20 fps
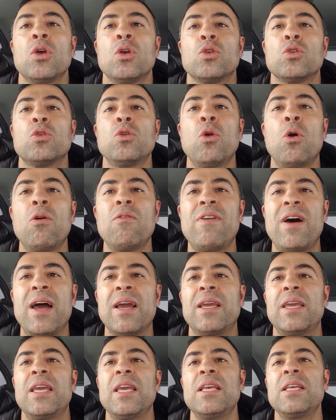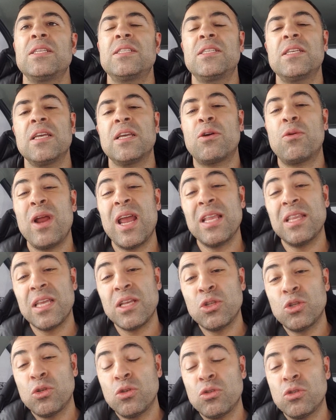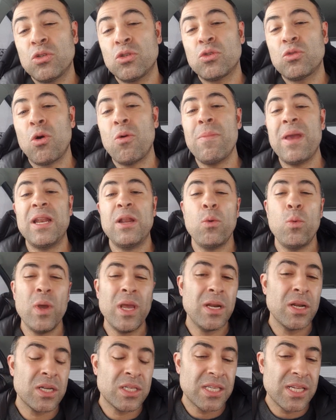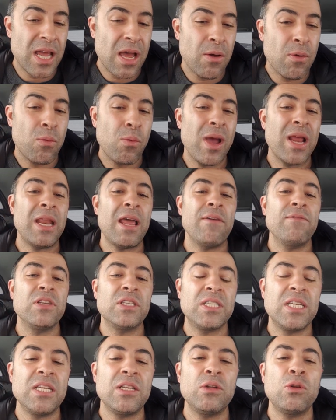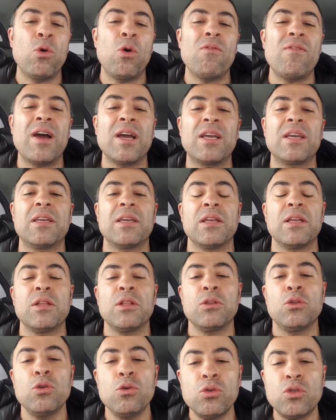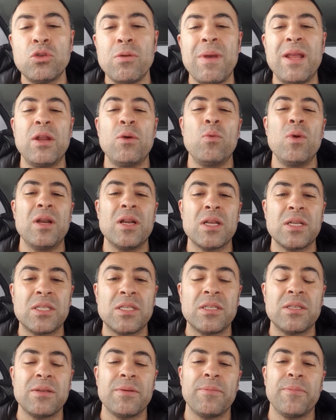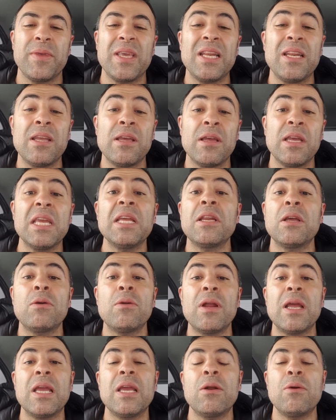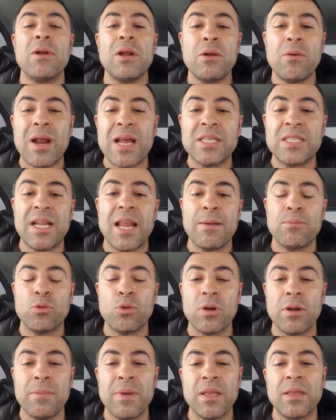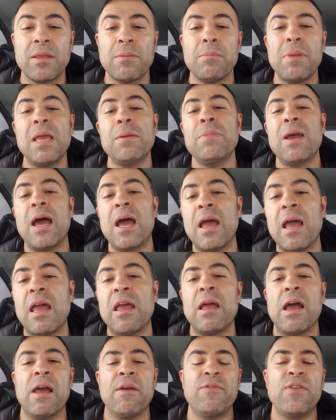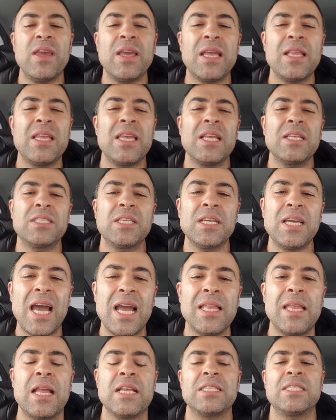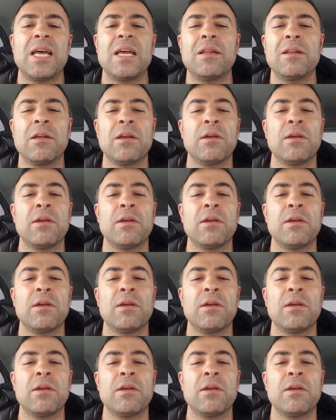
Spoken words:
So Novak, he's creating so many winners now. When have you seen Novak do so many winners in a Grand Slam tournament? Maybe I think he's the guy that has done